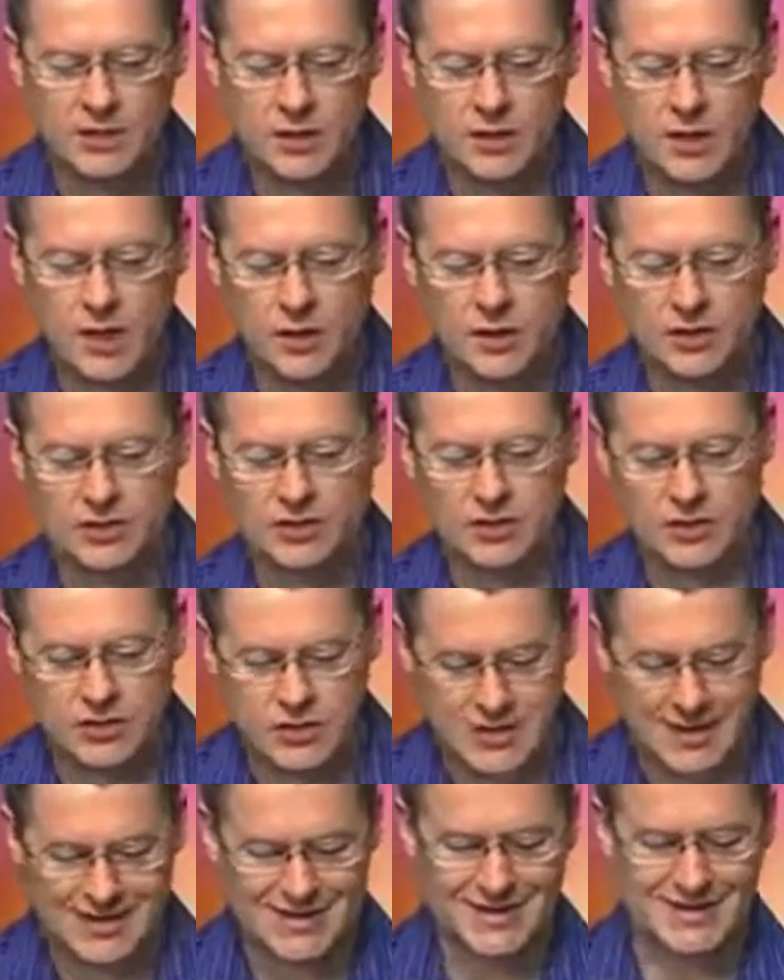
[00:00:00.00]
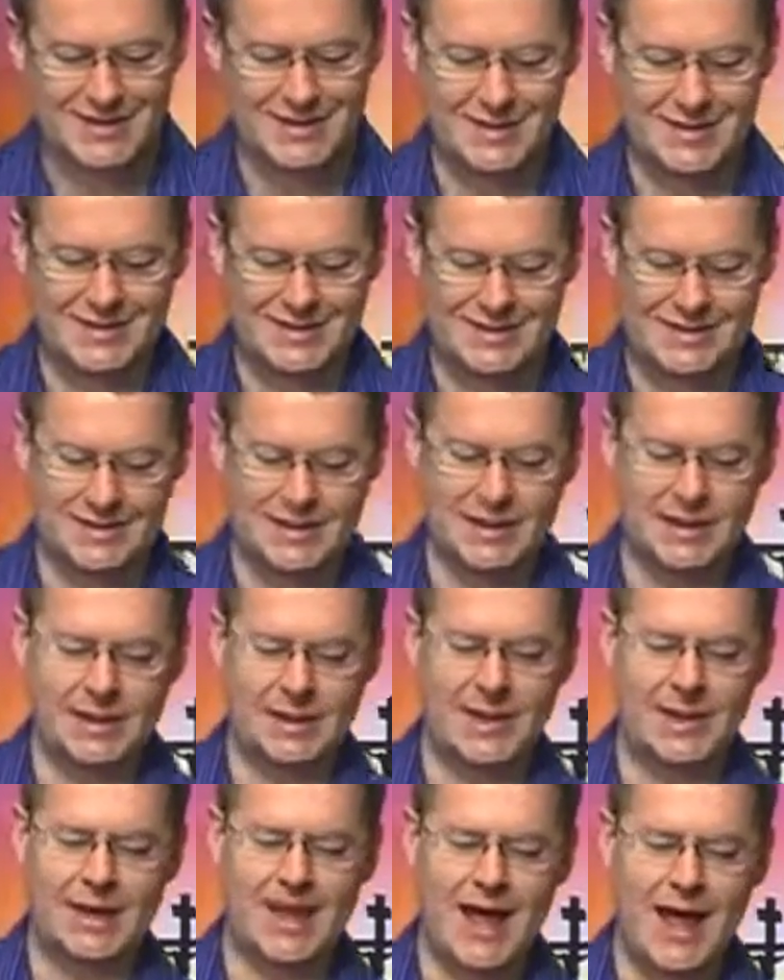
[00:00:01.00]
So notice Jesus is
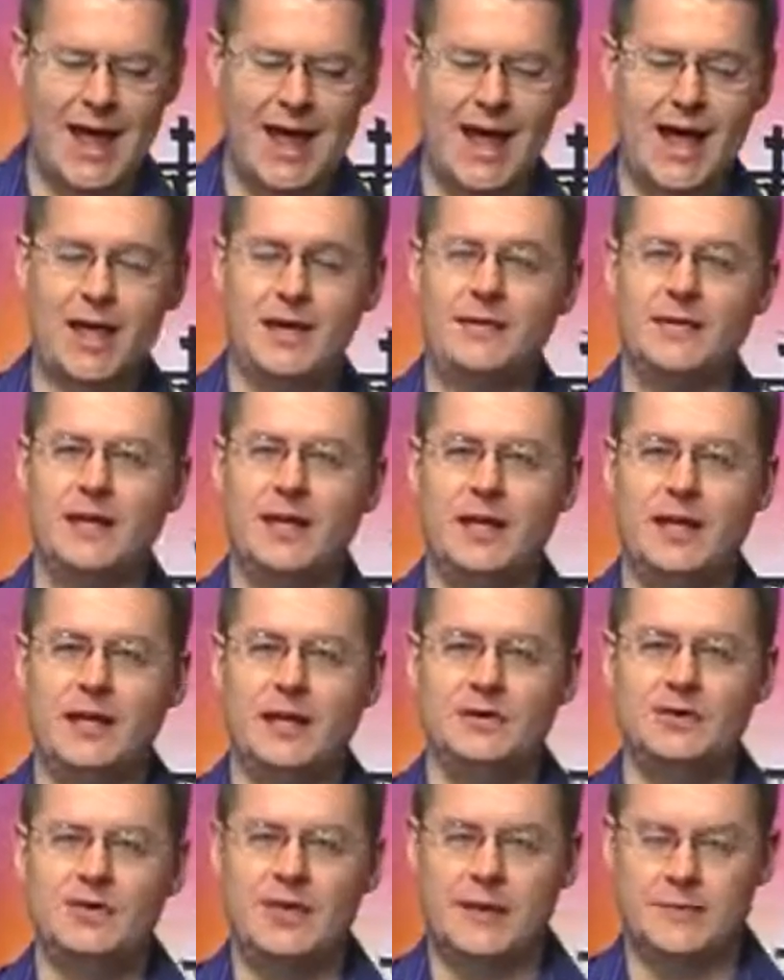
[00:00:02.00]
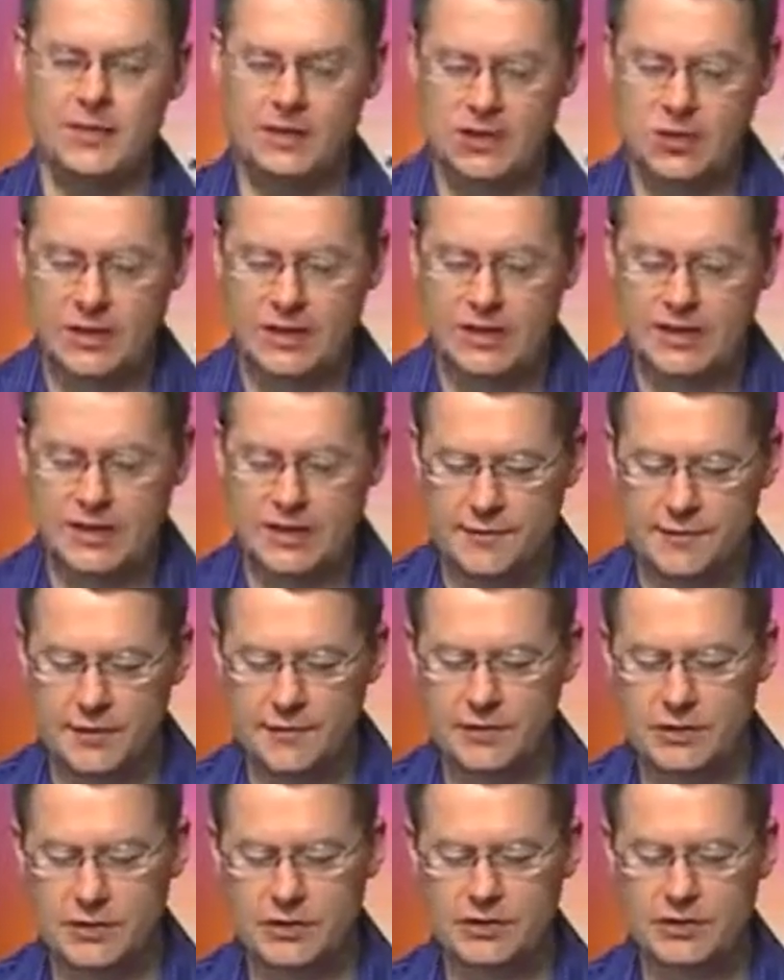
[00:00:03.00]
still alive in chapter
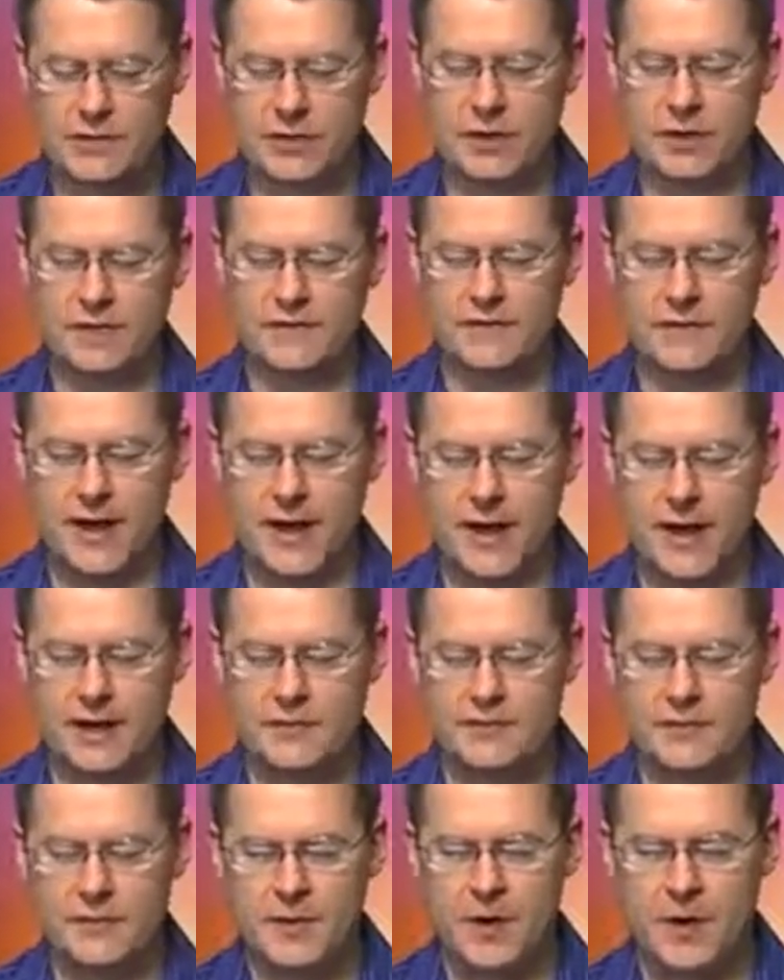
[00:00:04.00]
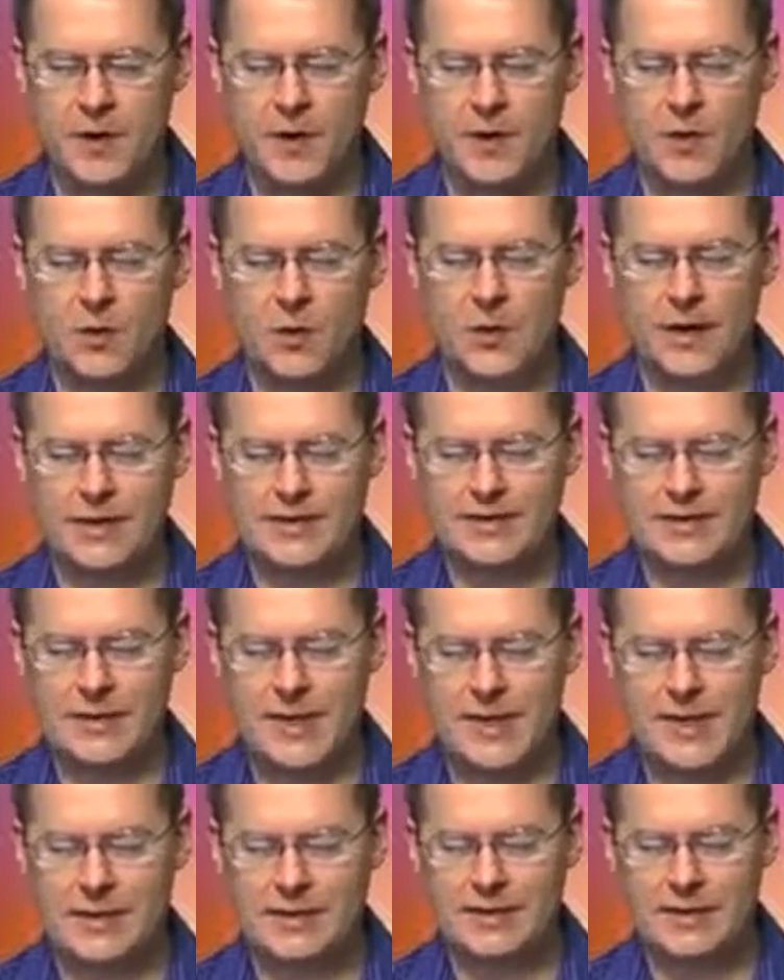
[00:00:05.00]
twenty-seven, verse thirty-five, when it
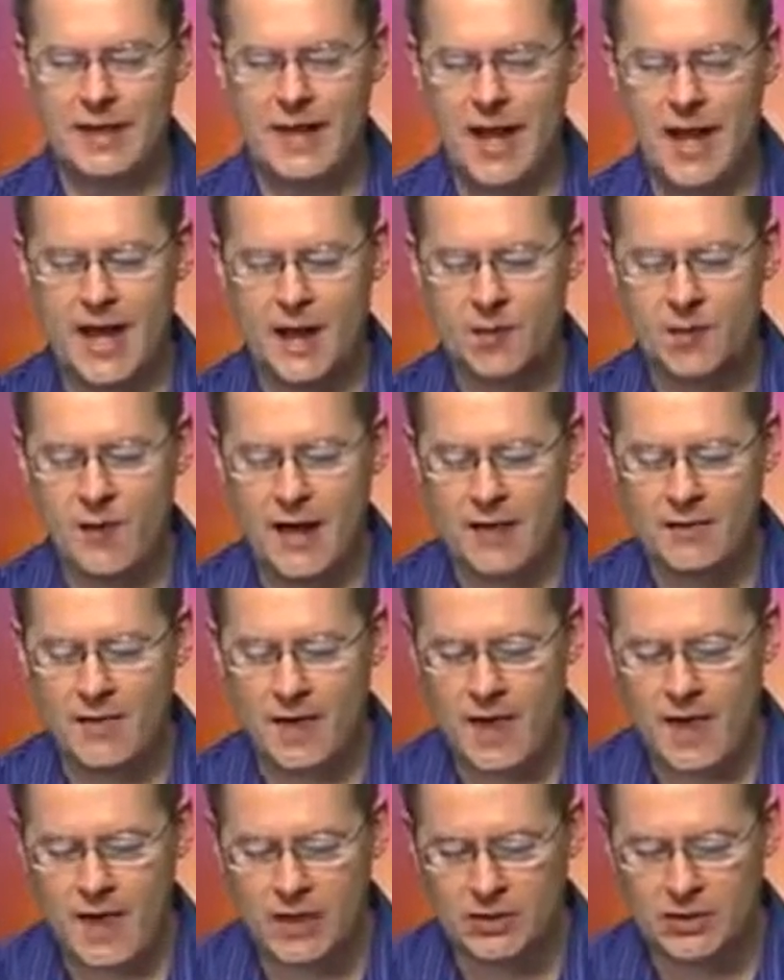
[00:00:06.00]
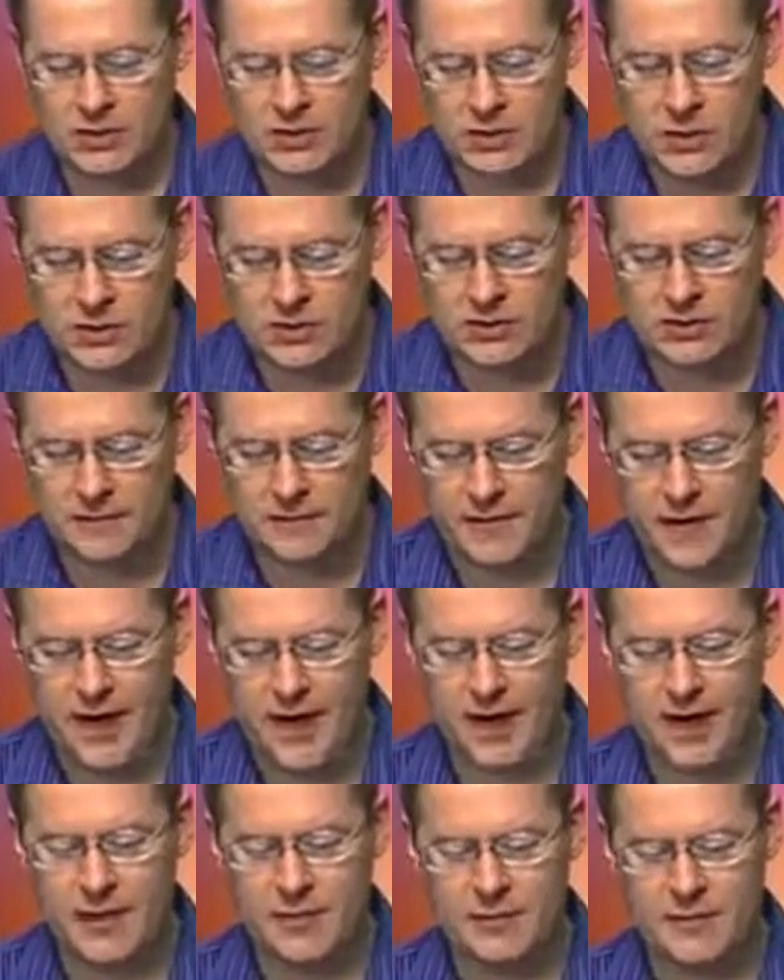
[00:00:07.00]
says, and when they had
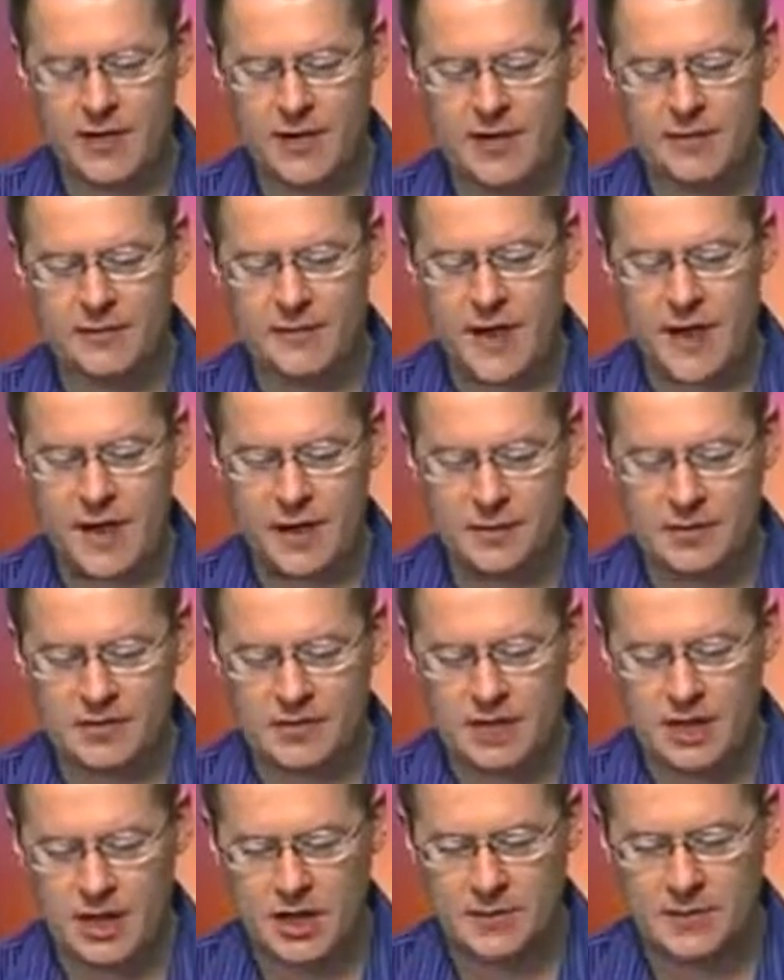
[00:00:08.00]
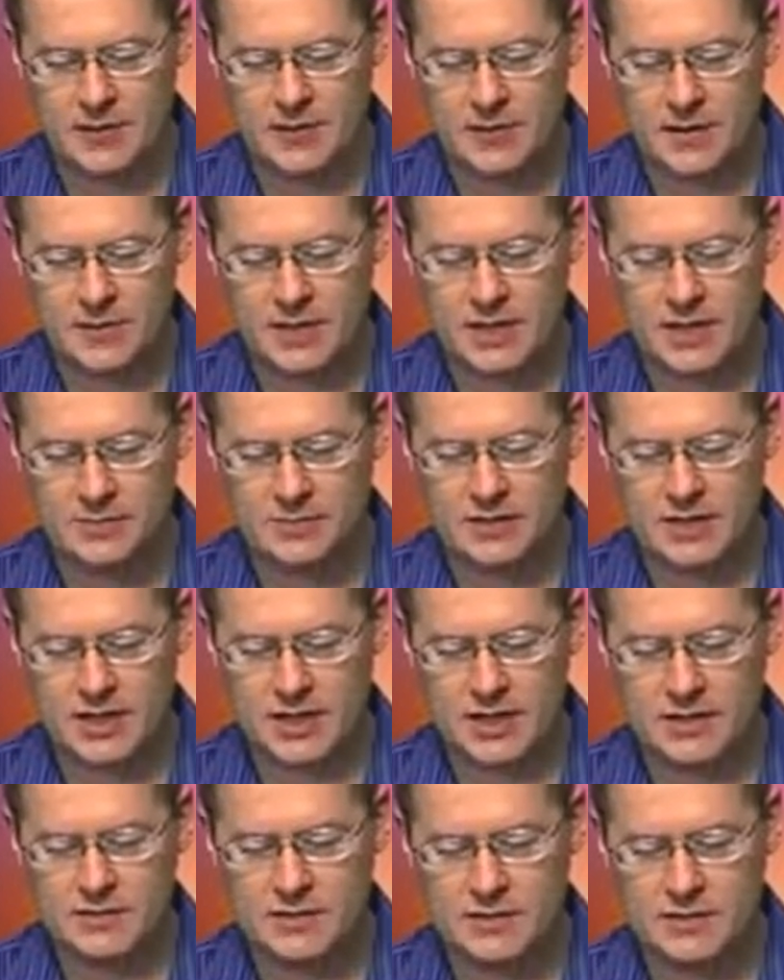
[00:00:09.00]
crucified him, they divided up his garments among
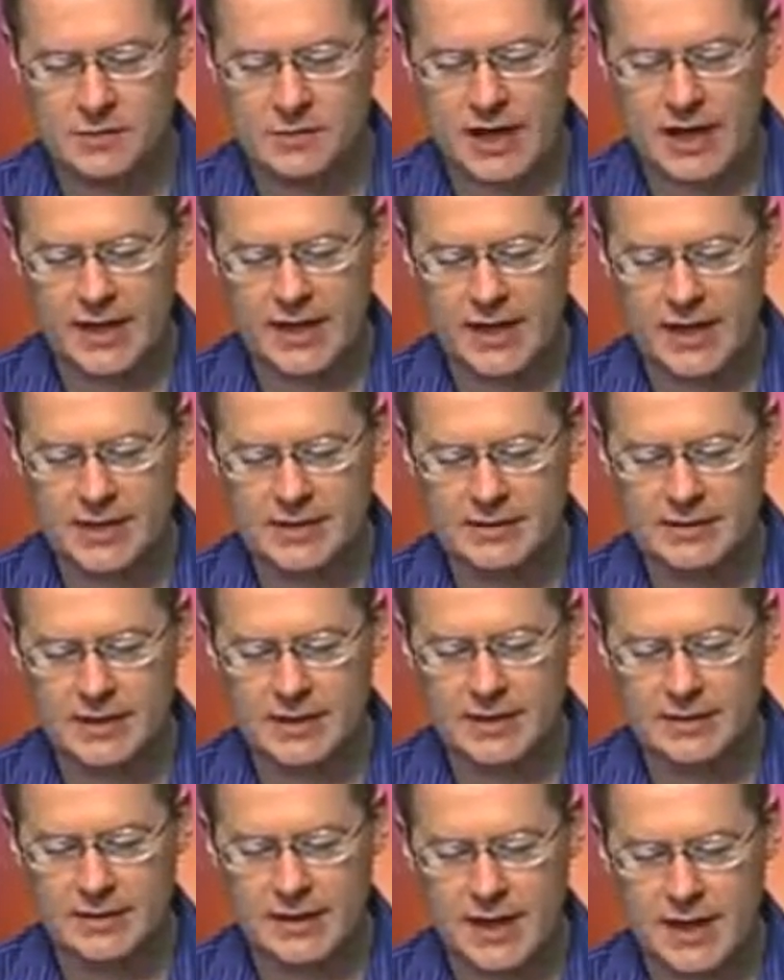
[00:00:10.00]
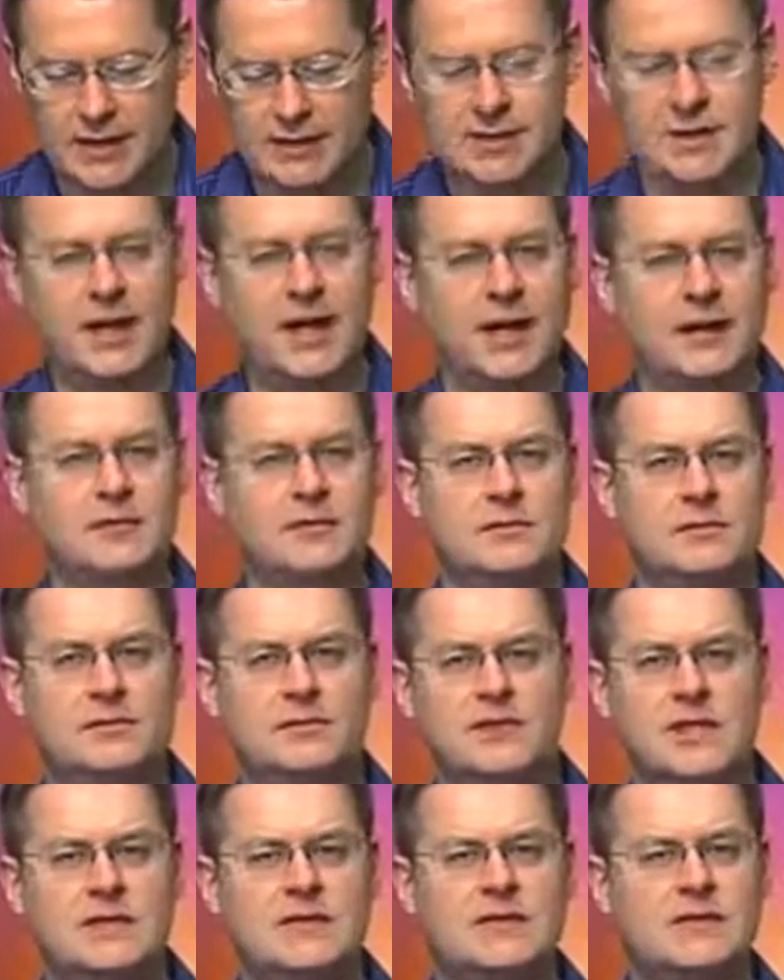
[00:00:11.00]
themselves by casting lots. And
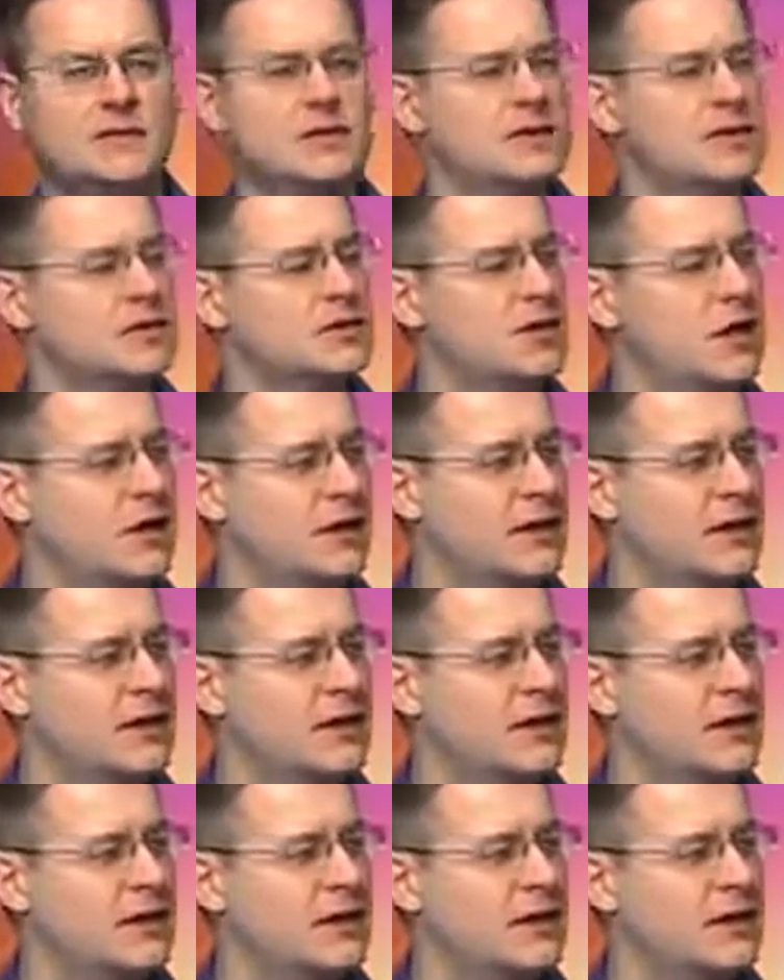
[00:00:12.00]
Jesus is still